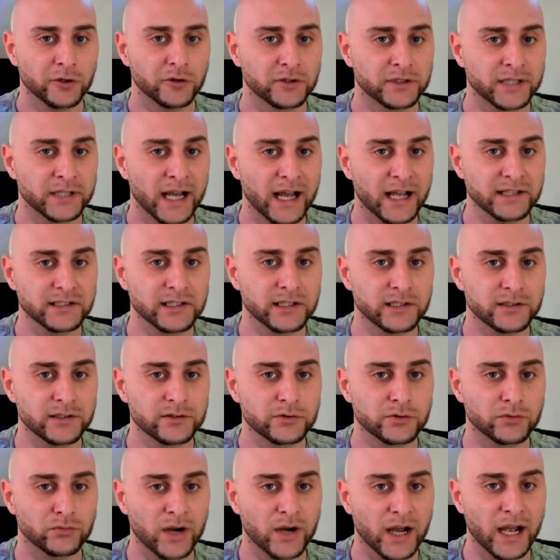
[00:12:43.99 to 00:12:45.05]
Your task is
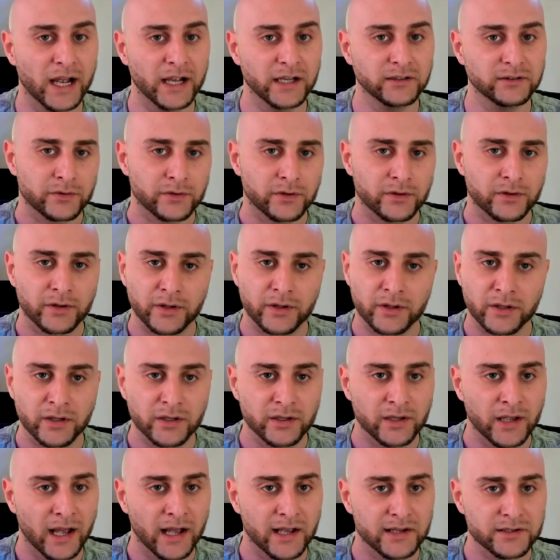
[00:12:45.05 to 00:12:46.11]
to write, and
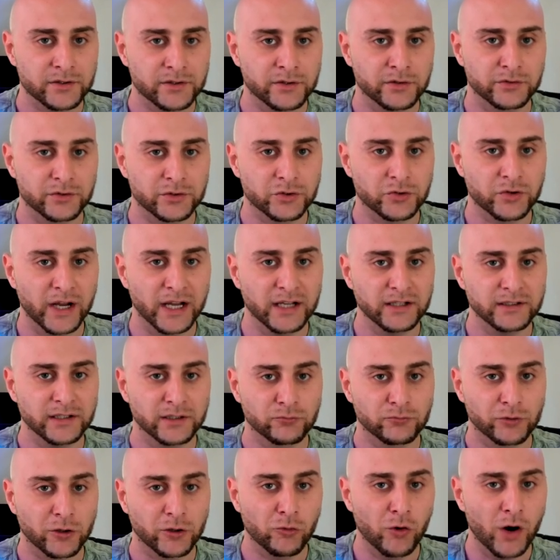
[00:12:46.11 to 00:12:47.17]
it has constraint
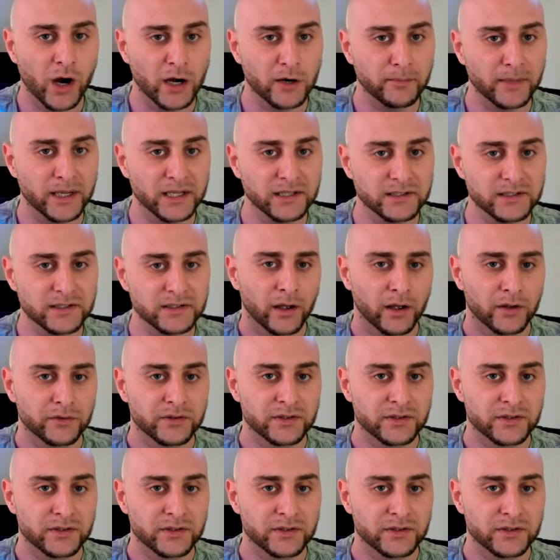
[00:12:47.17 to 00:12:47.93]
and requirements,